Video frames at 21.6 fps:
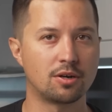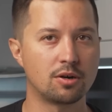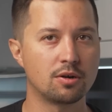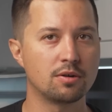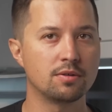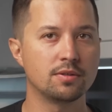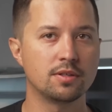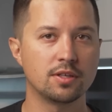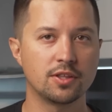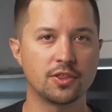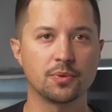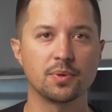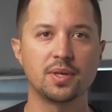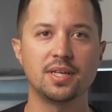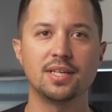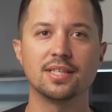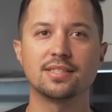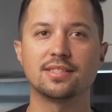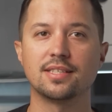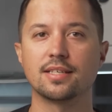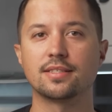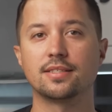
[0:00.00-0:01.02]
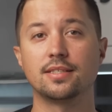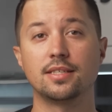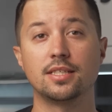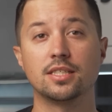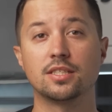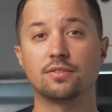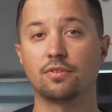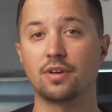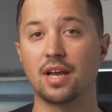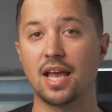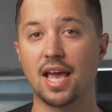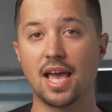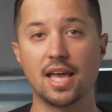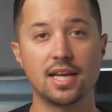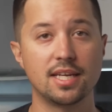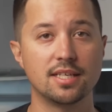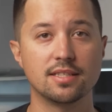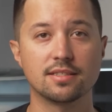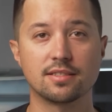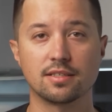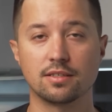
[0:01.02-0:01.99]
are the three necessities for
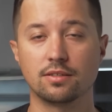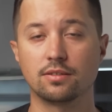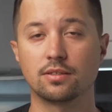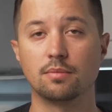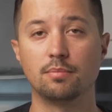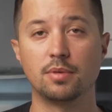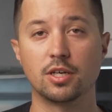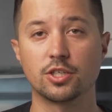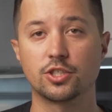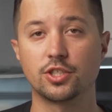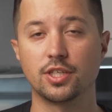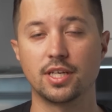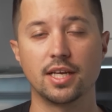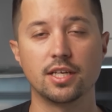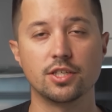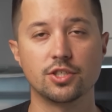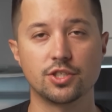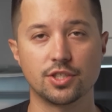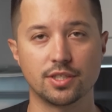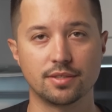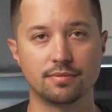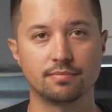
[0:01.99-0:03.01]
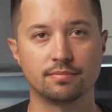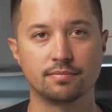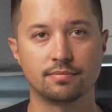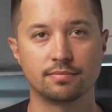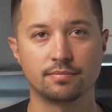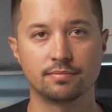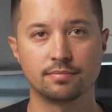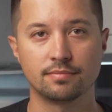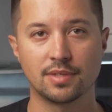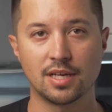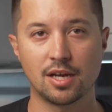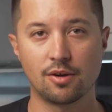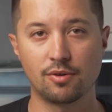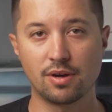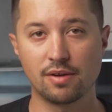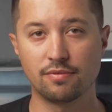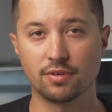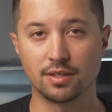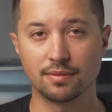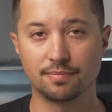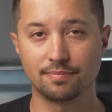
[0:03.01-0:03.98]
any internal combustion engine.
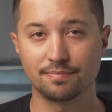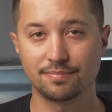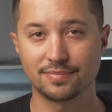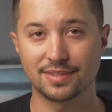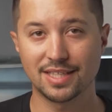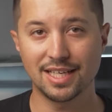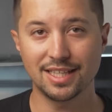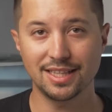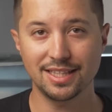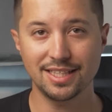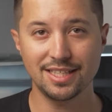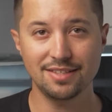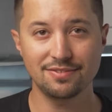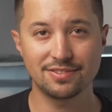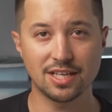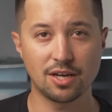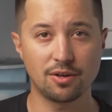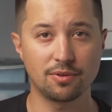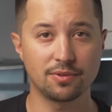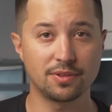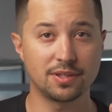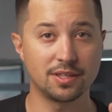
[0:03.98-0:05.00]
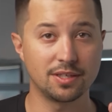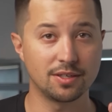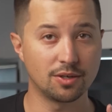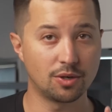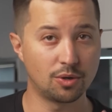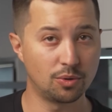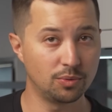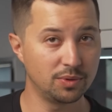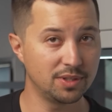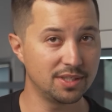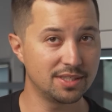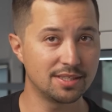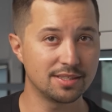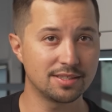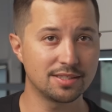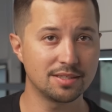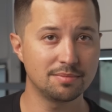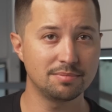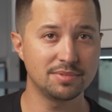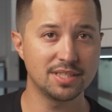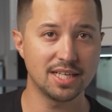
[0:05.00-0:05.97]
However, that leaves out the only
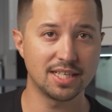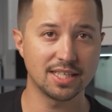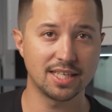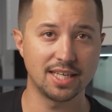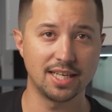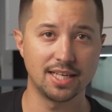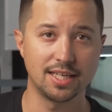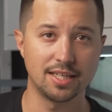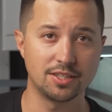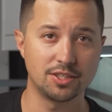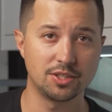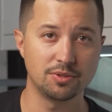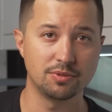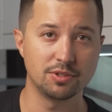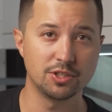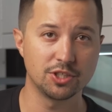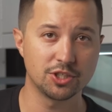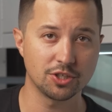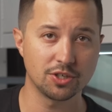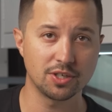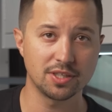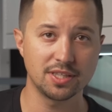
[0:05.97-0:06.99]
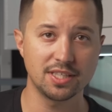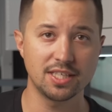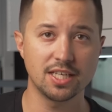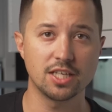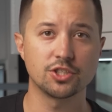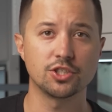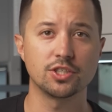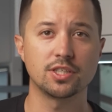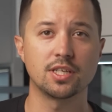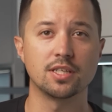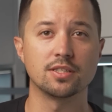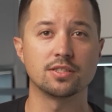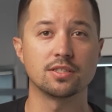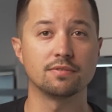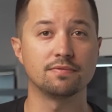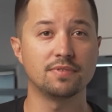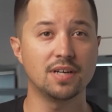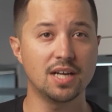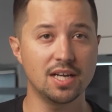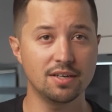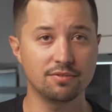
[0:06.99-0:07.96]
system dedicated to ensuring the engine can
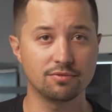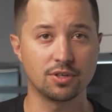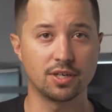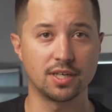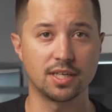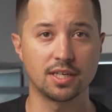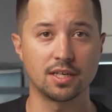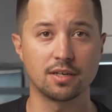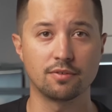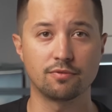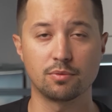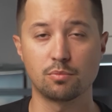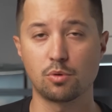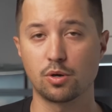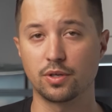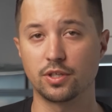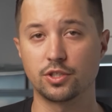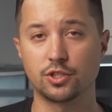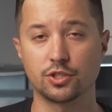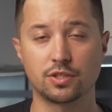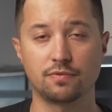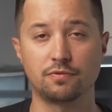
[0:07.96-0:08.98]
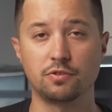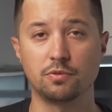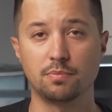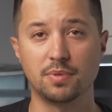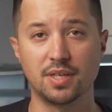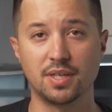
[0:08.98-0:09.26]
survive running for more than just a few